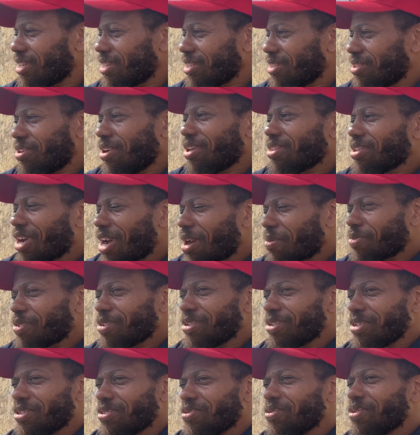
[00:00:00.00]
their other option
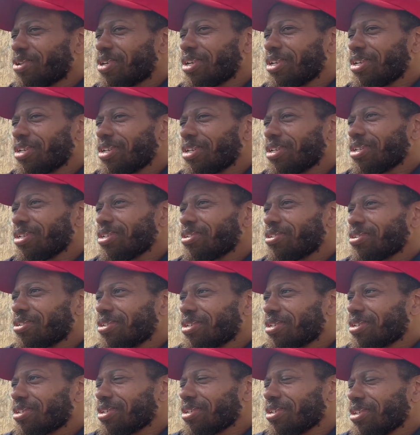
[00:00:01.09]
is you can
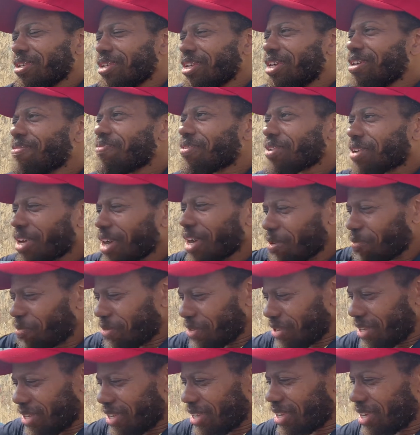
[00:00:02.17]
leave the
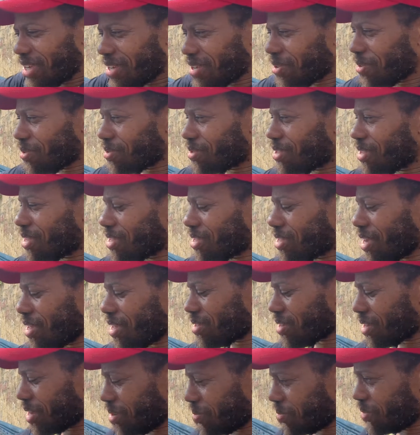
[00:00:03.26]
company and go to this other
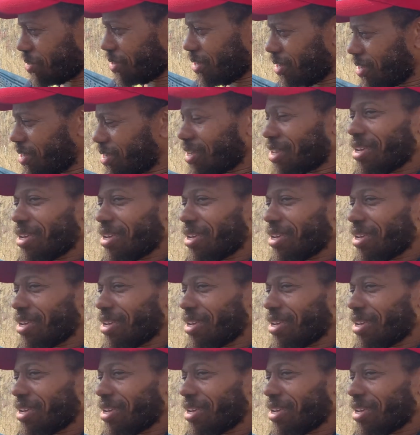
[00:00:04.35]
company